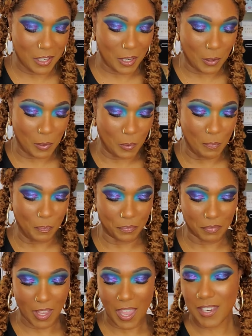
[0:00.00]
know,
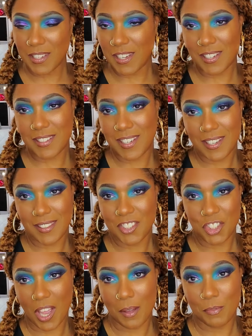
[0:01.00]
it, it did the
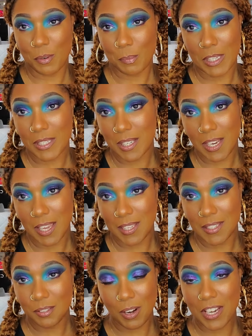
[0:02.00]
job for me today.
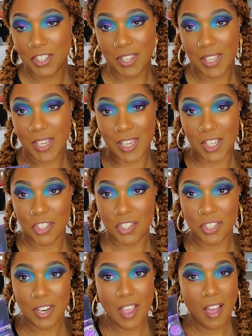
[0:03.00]
It scratched the
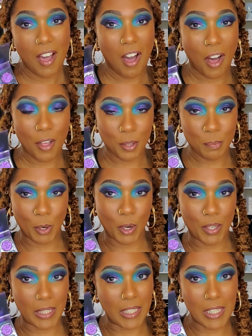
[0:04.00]
itch, all the
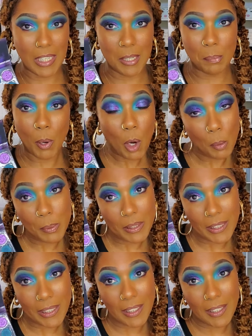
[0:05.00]
burgundy,
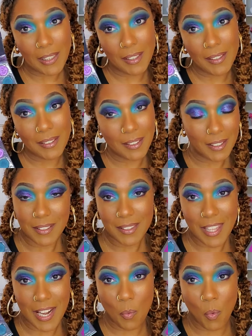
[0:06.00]
purpley look
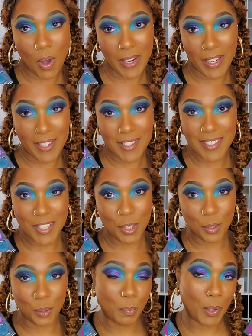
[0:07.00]
that I wanted
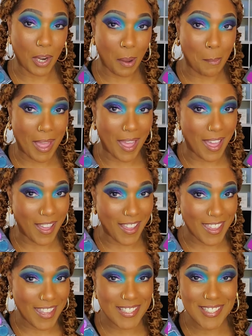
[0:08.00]
to put on my
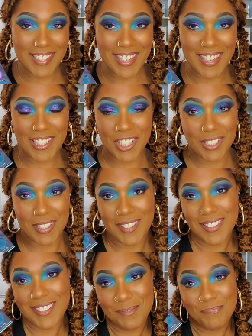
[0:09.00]
eyes. It
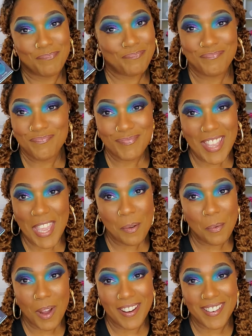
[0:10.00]
just,
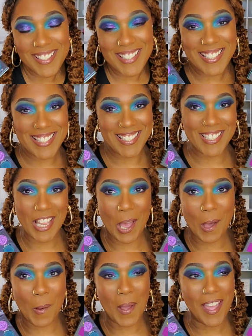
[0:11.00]
it worked.
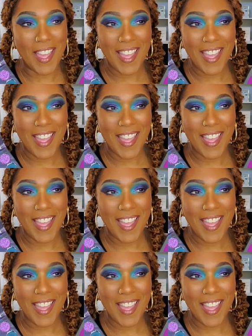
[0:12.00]
So,